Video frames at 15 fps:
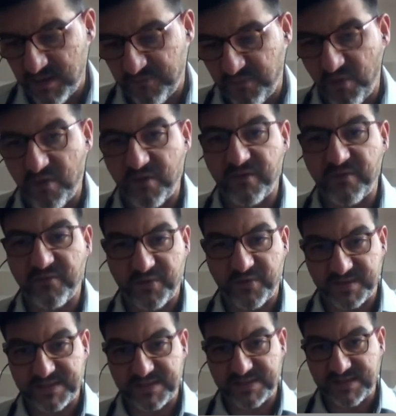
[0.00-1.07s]
for
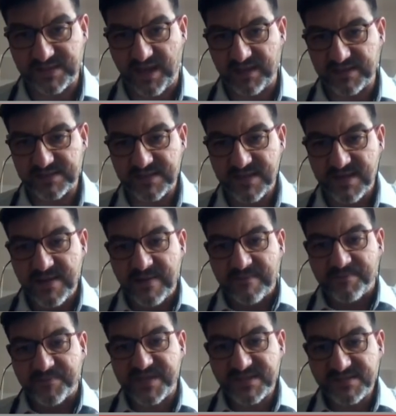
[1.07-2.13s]
T cells.
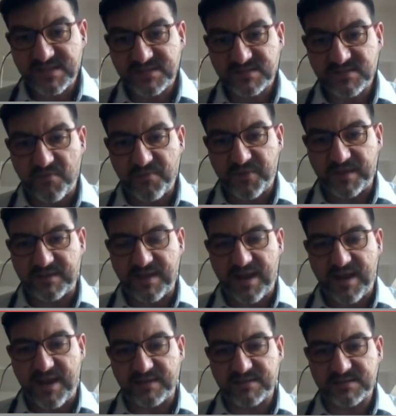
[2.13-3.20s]
This is something
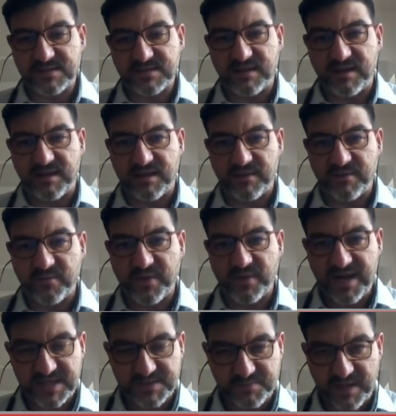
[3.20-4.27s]
that we
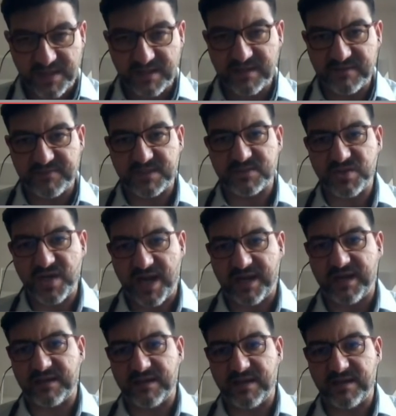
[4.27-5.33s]
have been even
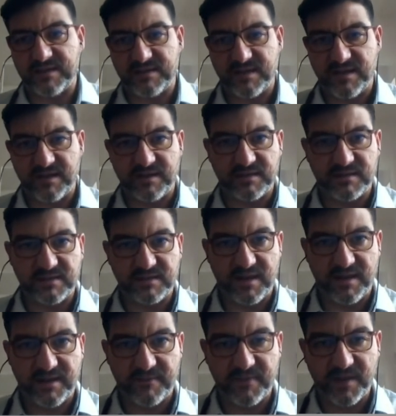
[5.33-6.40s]
checking in
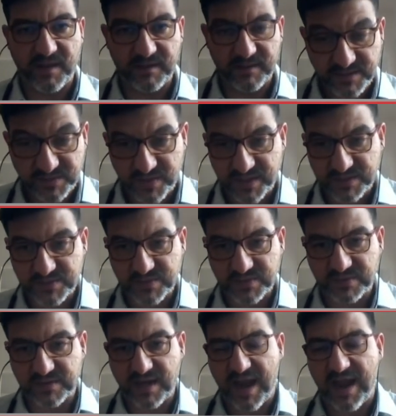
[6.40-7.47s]
the
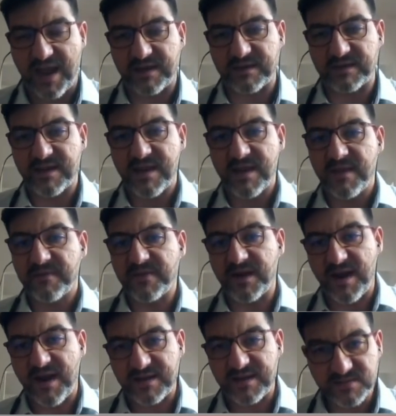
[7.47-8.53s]
literature, and there
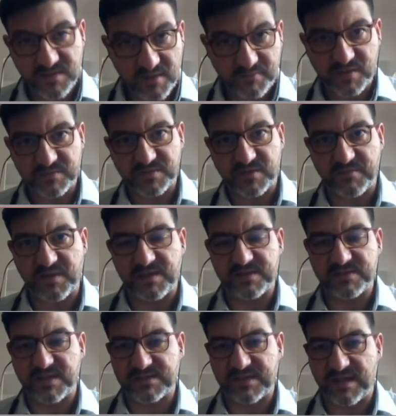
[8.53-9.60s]
are some
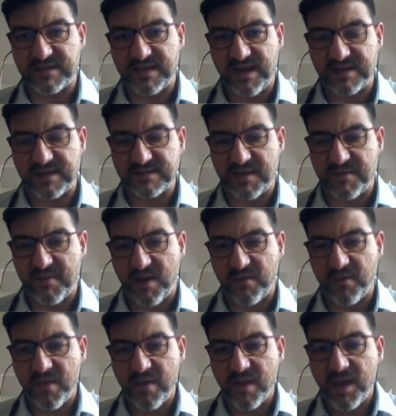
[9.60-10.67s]
controversial ideas
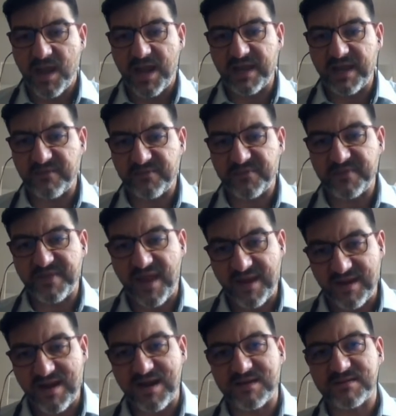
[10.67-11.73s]
about if
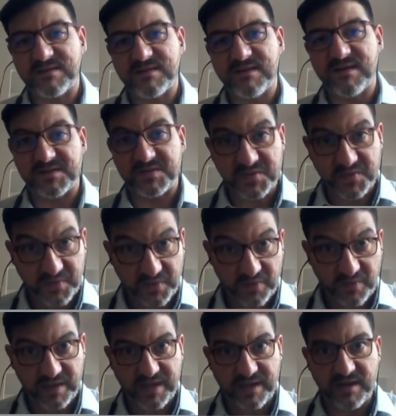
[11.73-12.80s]
they are a
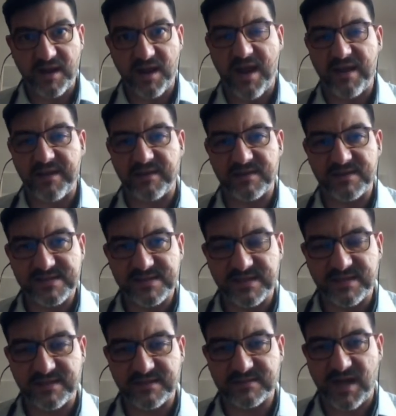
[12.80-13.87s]
truly
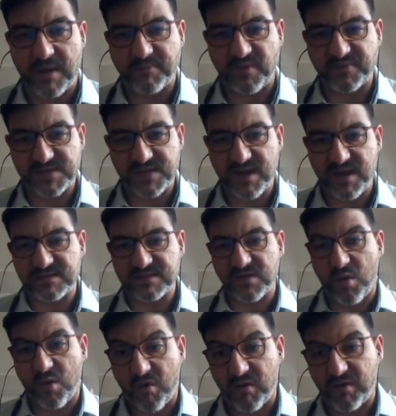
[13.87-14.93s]
ILC type of cells,
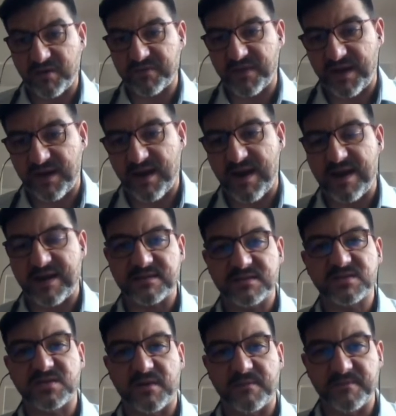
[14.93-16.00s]
or there are
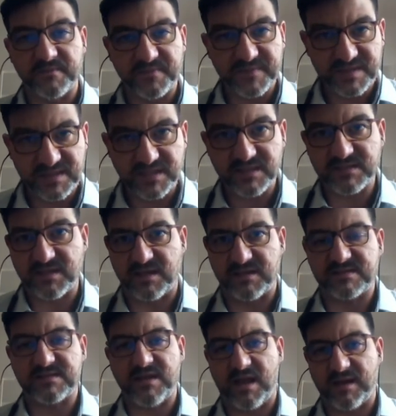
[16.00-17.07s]
some T
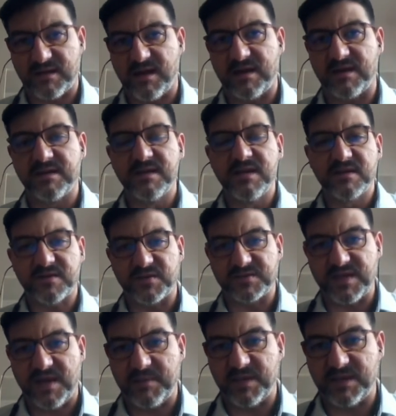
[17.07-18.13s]
cells that are
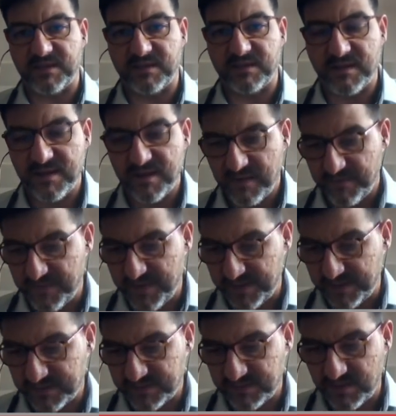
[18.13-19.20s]
contaminating
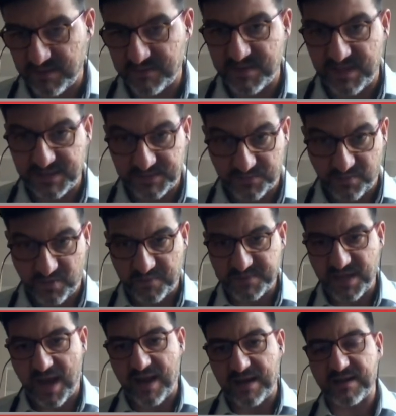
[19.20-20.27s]
these groups,
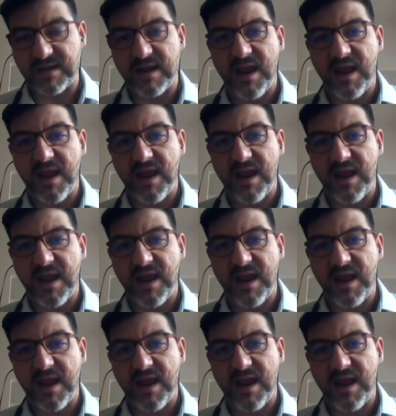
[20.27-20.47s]
and